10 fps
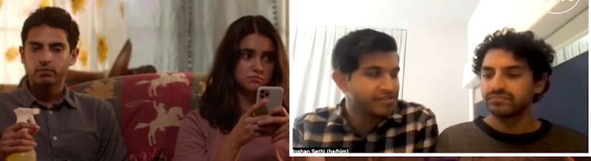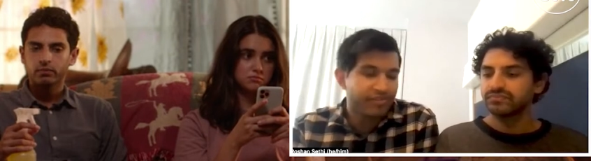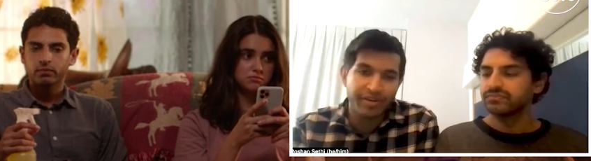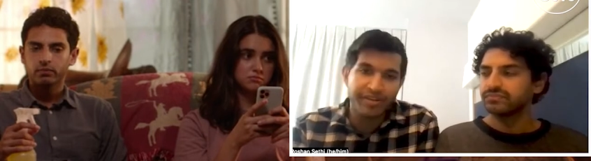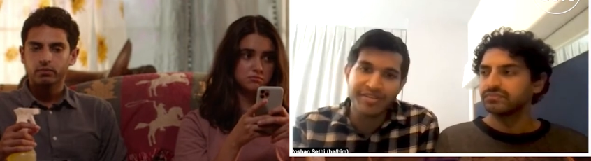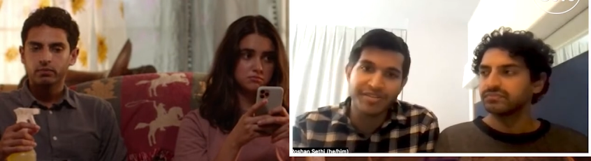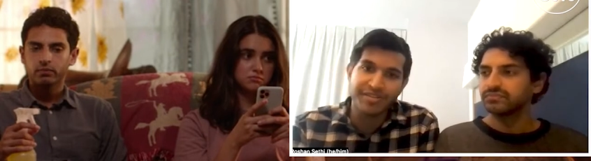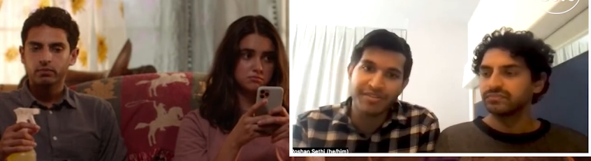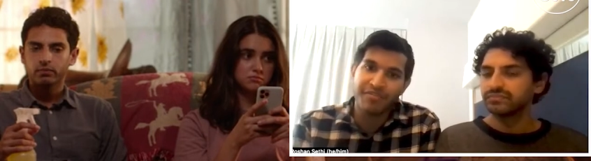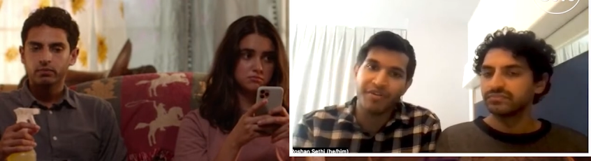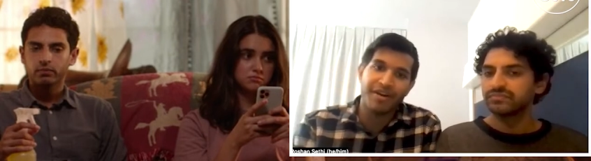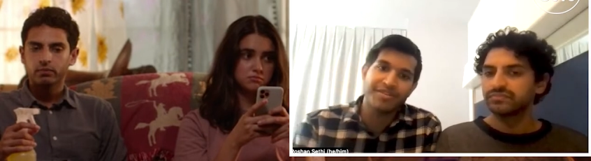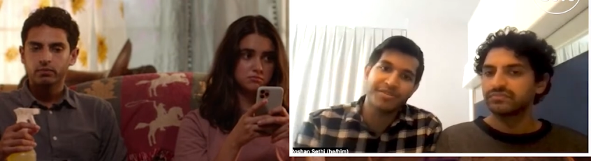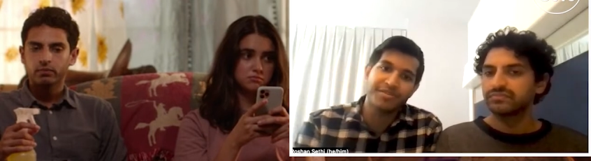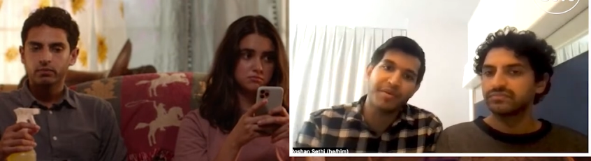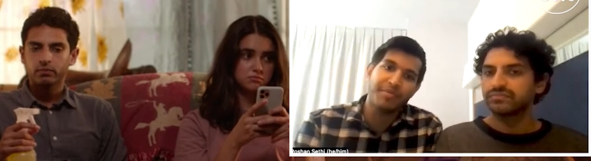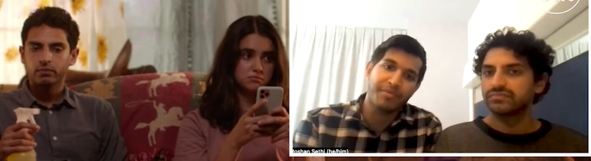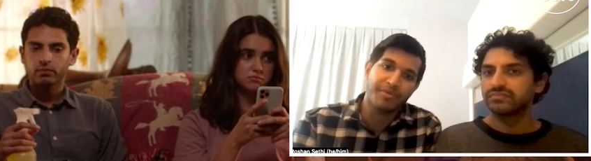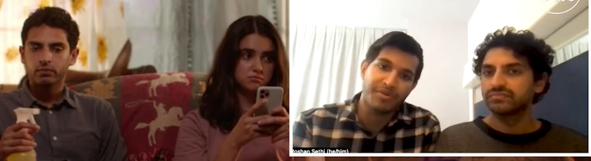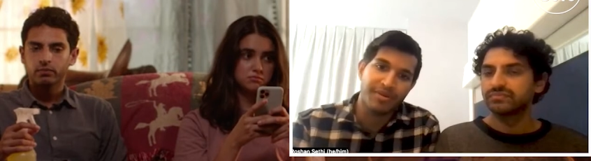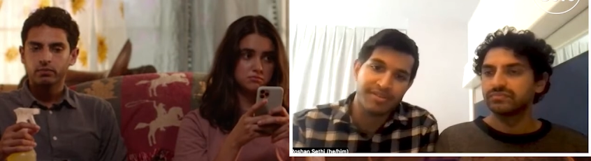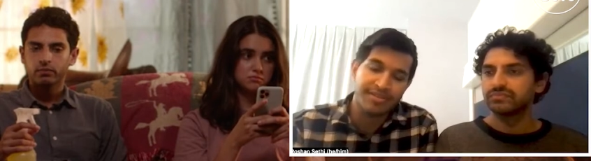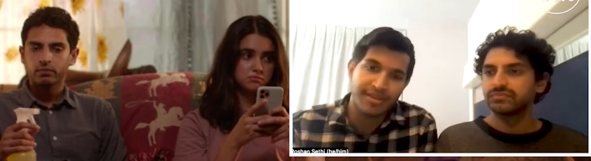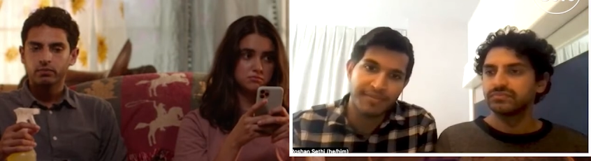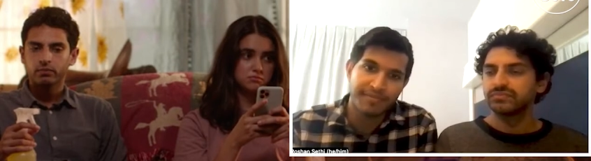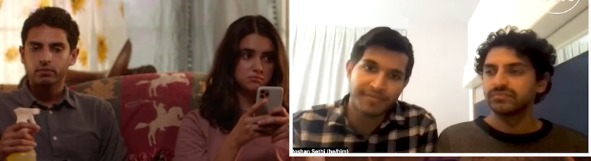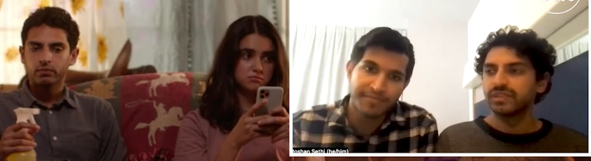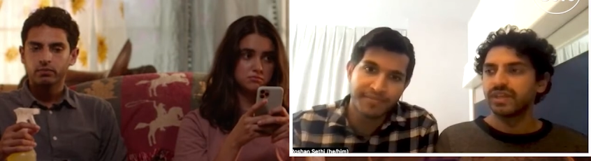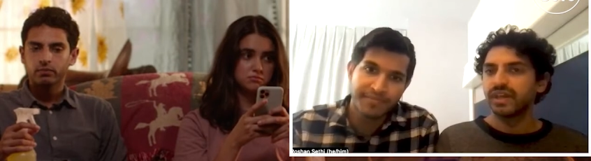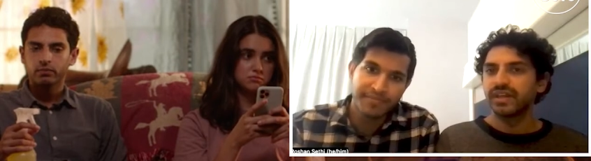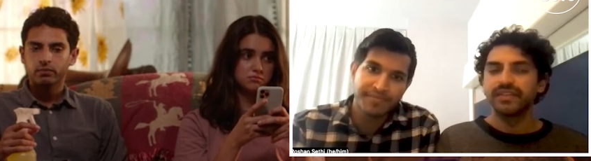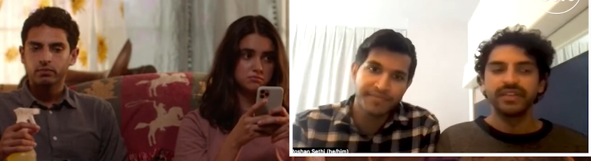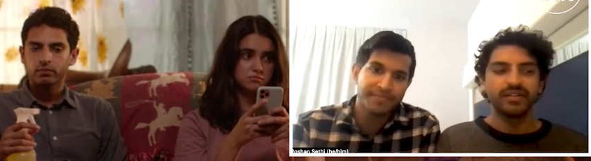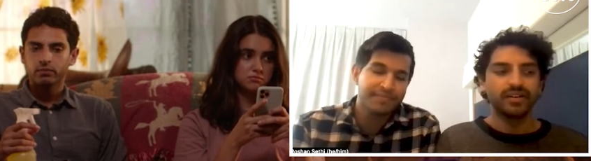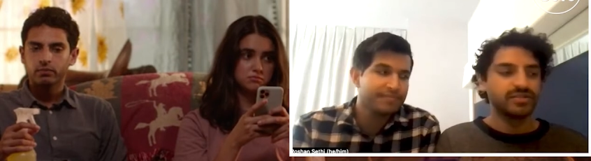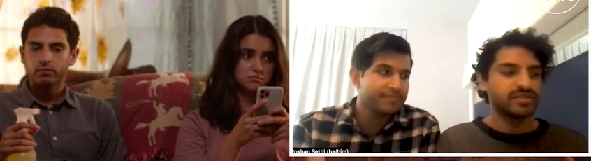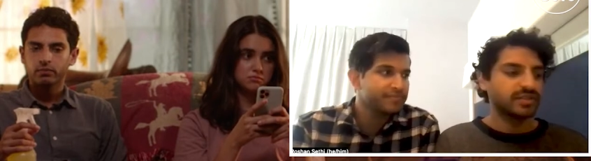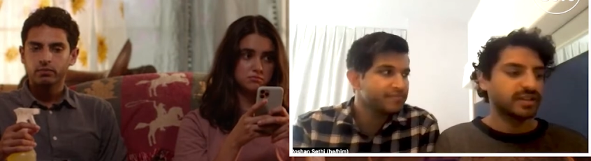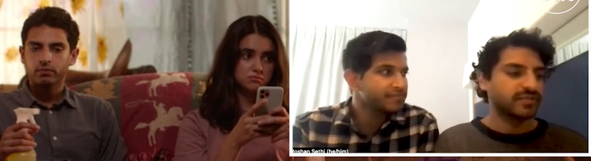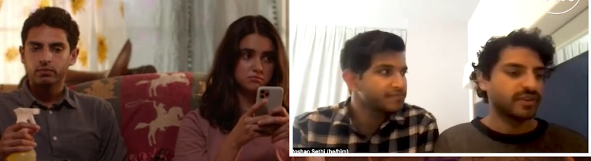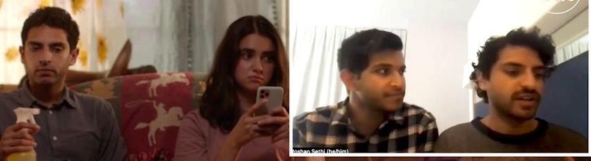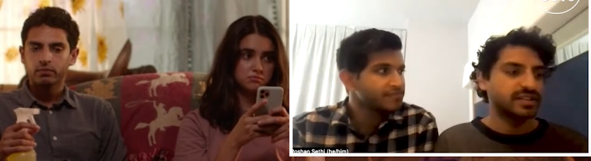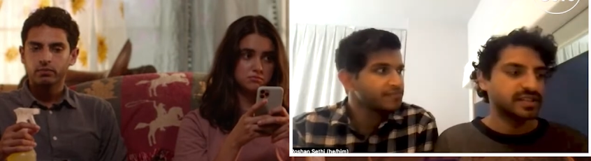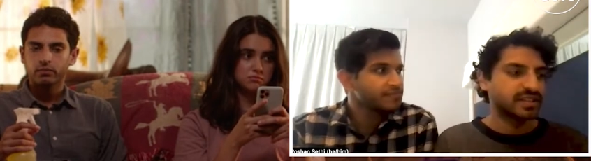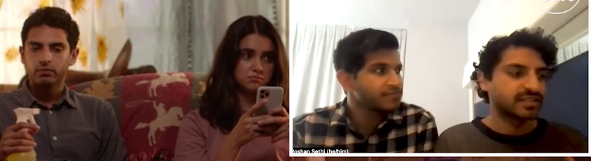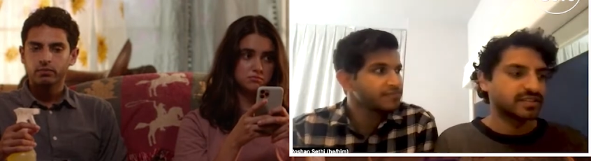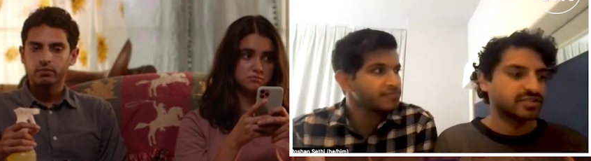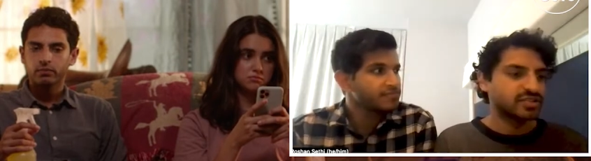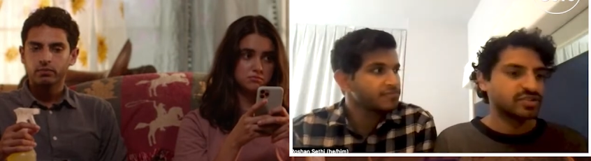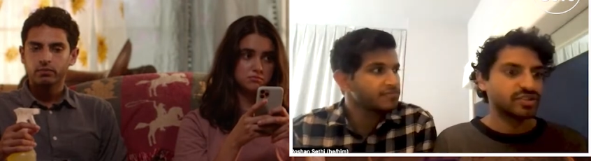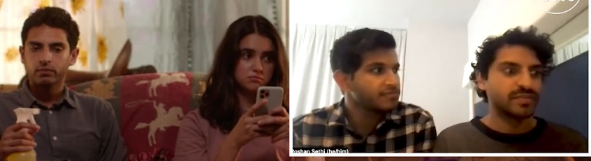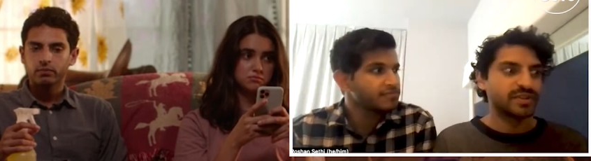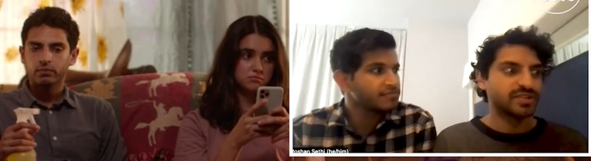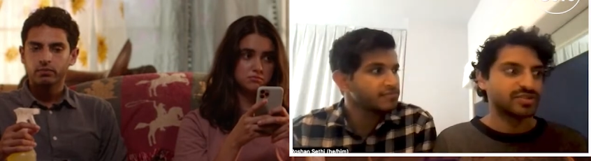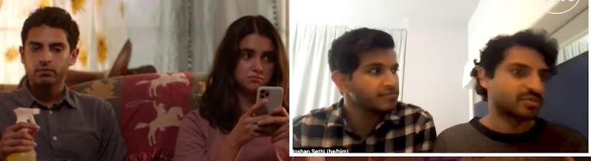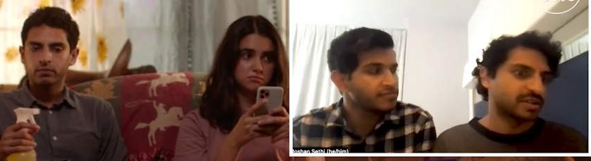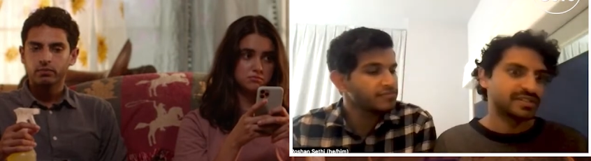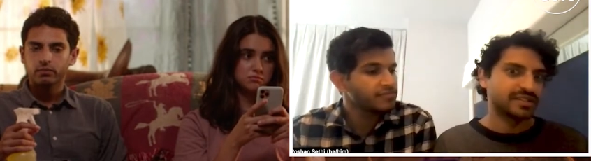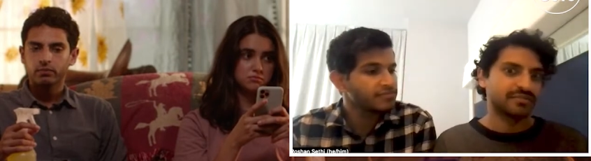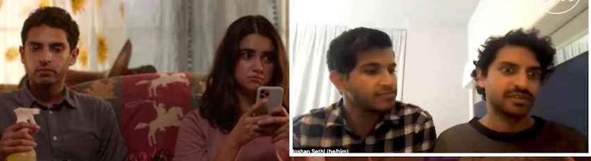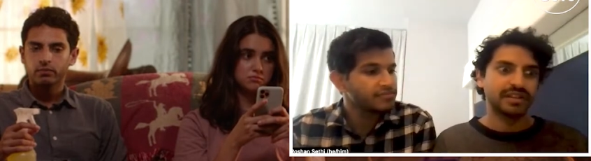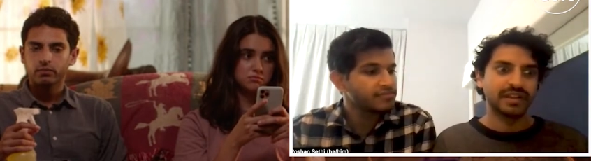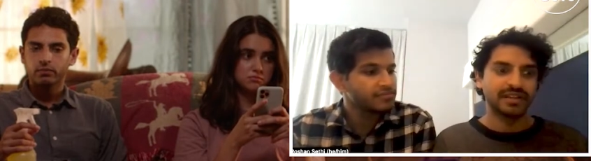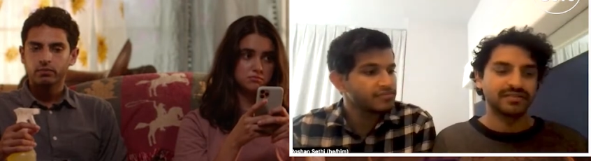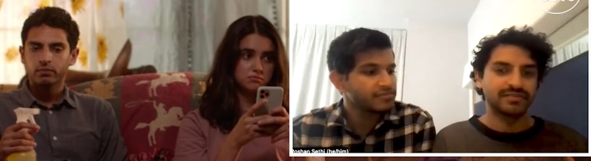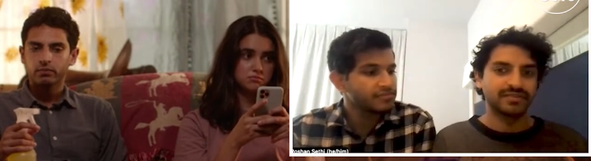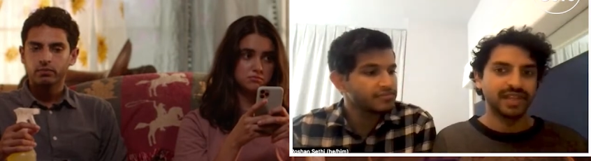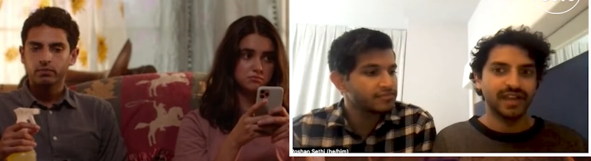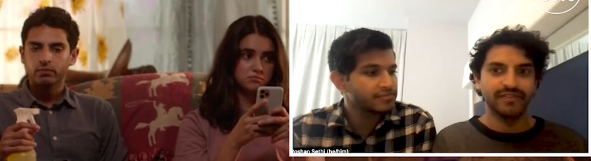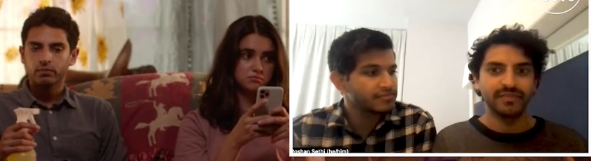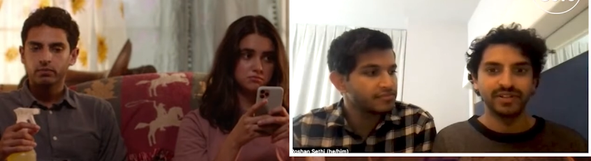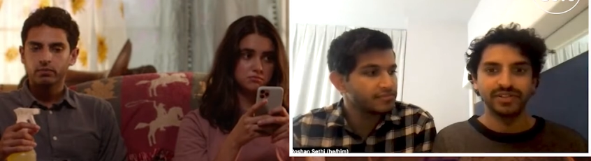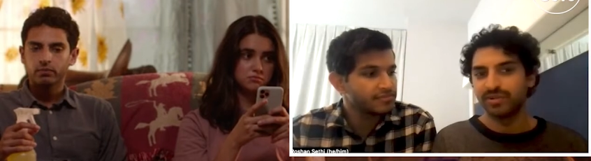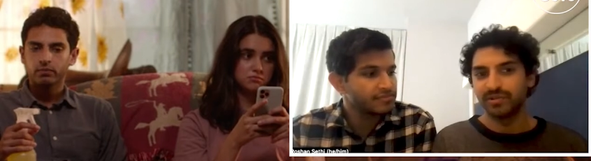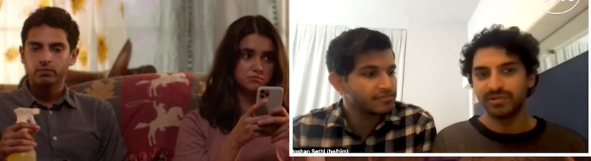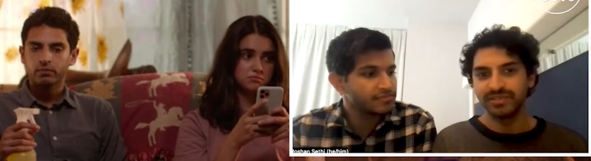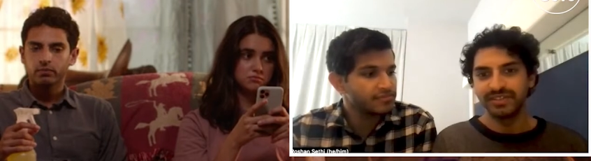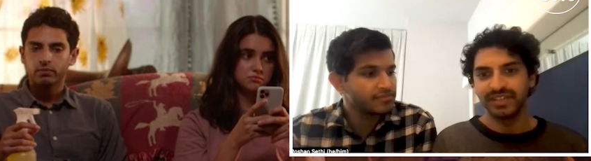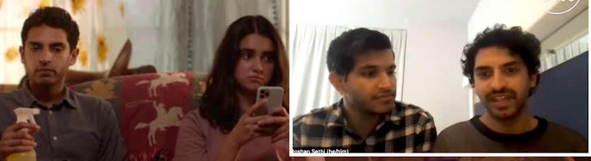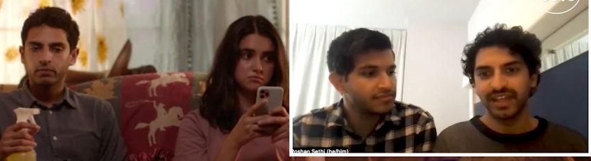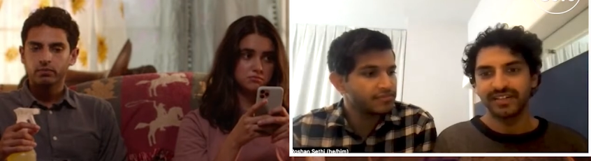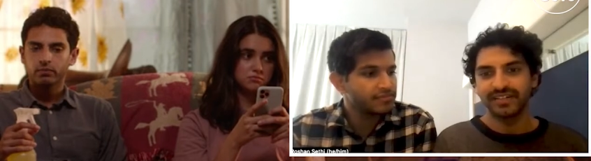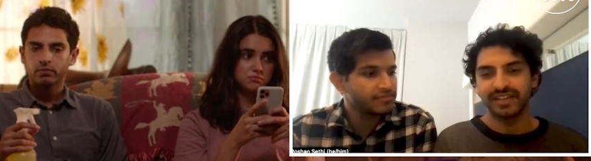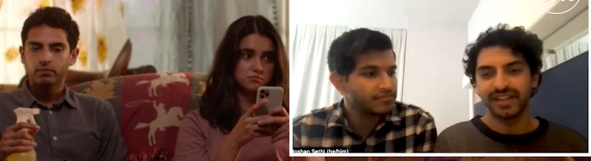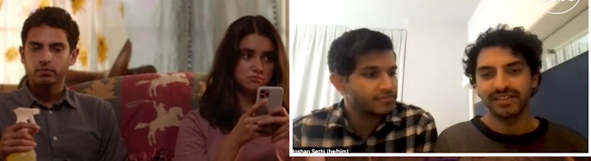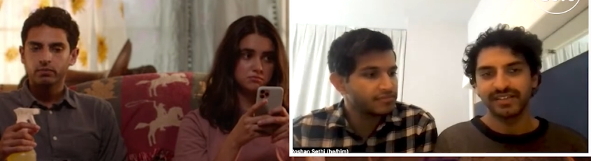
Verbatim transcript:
Speaker 1: it's very easy for us to write people who are the same
Speaker 2: yeah and i think also like for us like there's just so many stories that were like haven't been told and as